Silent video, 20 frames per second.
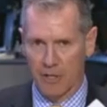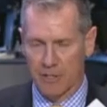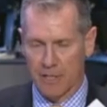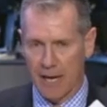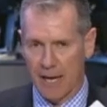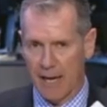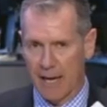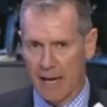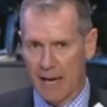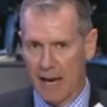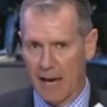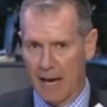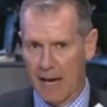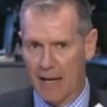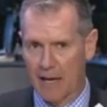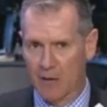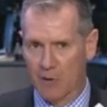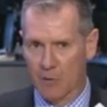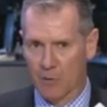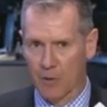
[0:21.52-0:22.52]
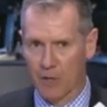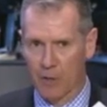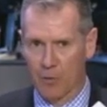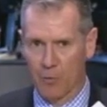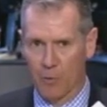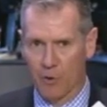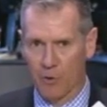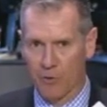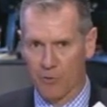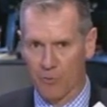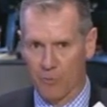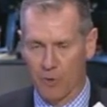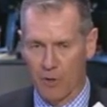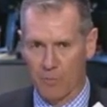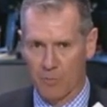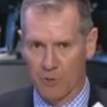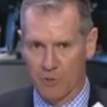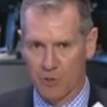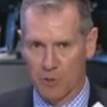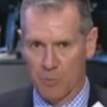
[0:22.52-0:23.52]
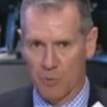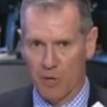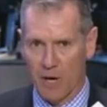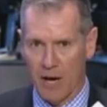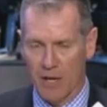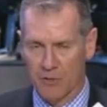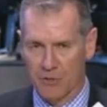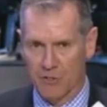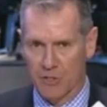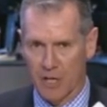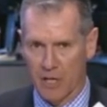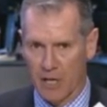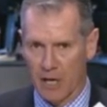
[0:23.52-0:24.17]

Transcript: I agree with what Mr. Brown said.